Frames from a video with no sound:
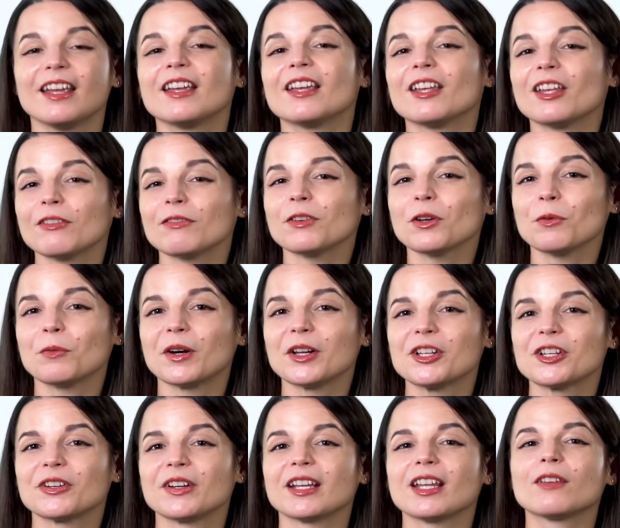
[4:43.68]
If you're
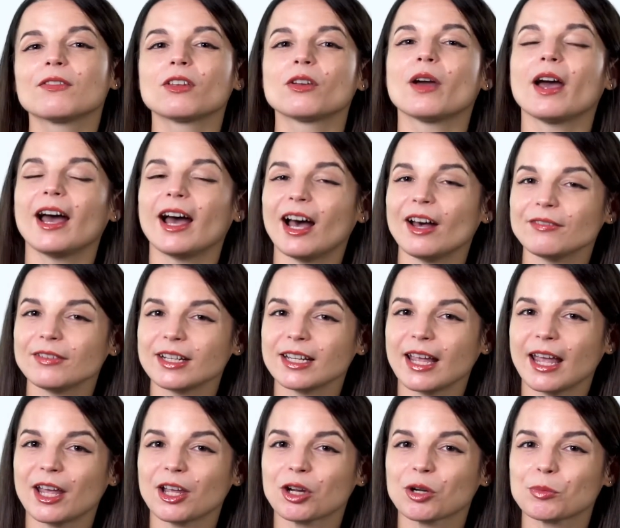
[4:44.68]
wondering if you have any
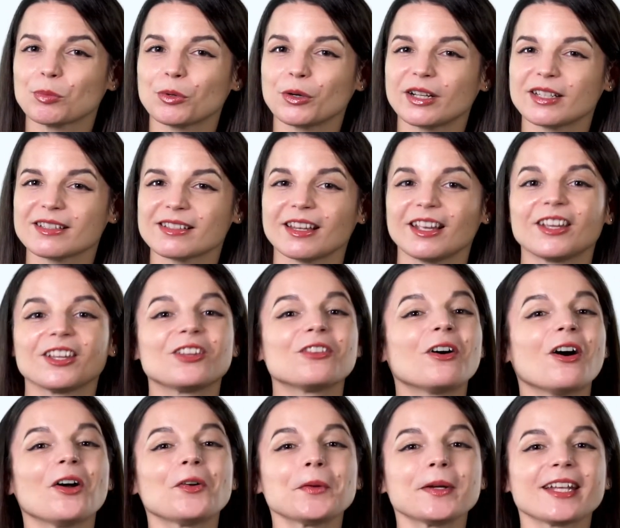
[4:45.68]
anchor points, you
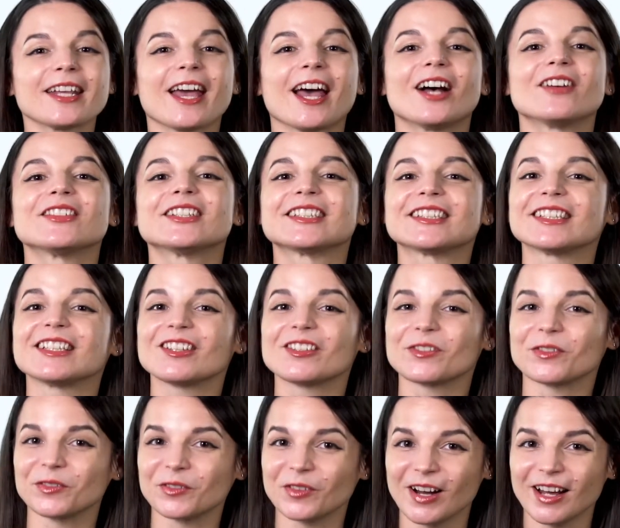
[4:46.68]
already have at
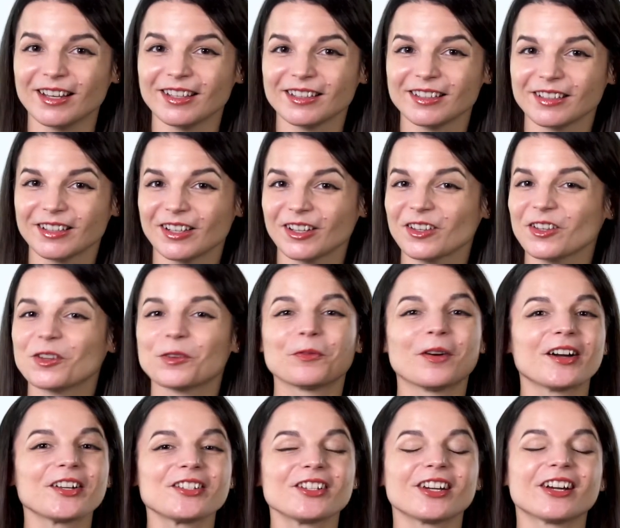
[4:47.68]
least one. You're
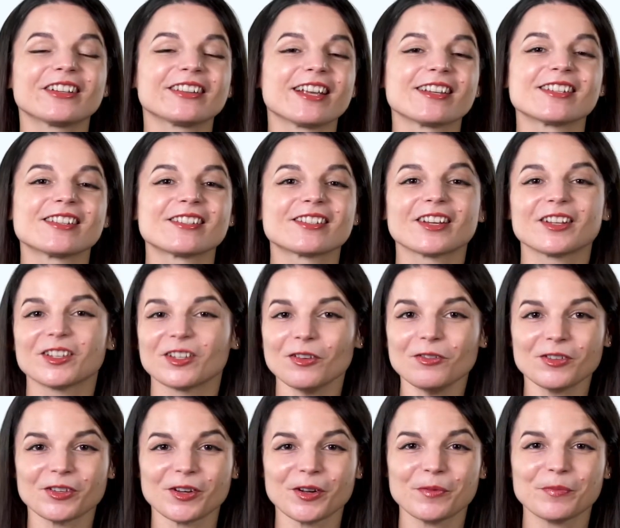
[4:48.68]
watching our lessons on
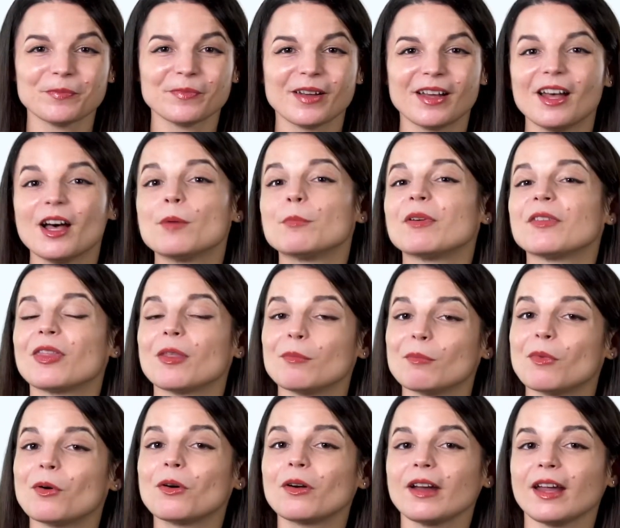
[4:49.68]
YouTube. But the
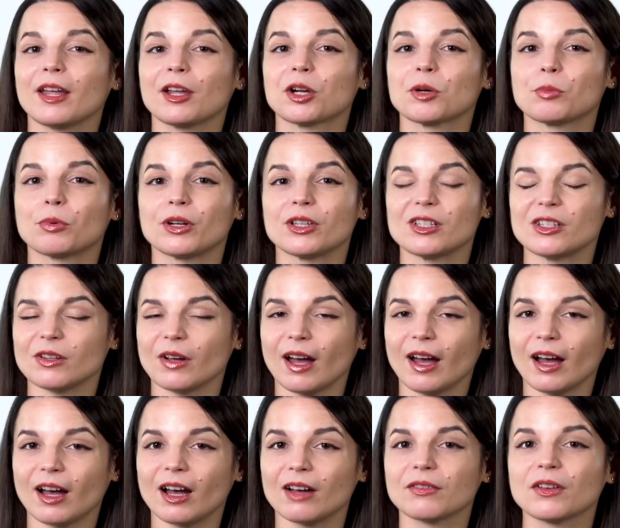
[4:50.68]
more anchor points you
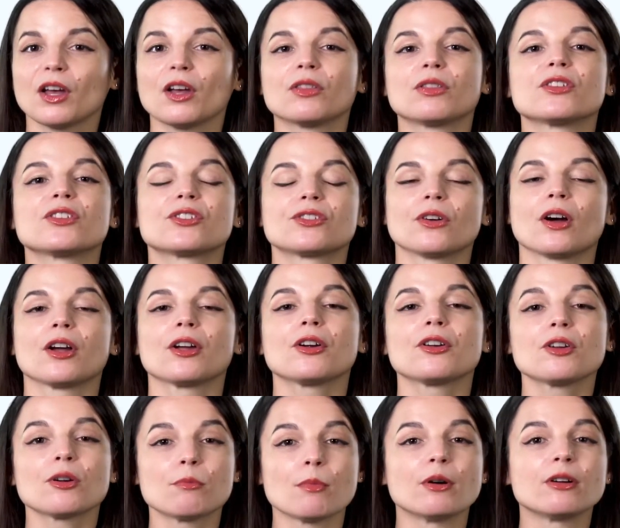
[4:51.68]
have, the stronger
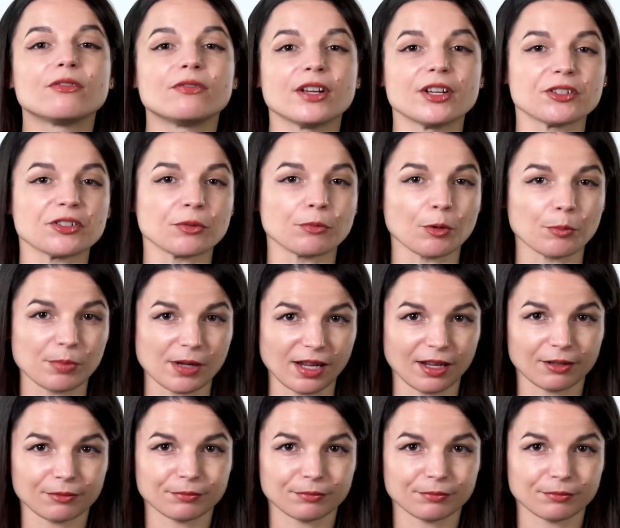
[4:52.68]
your motivation will be.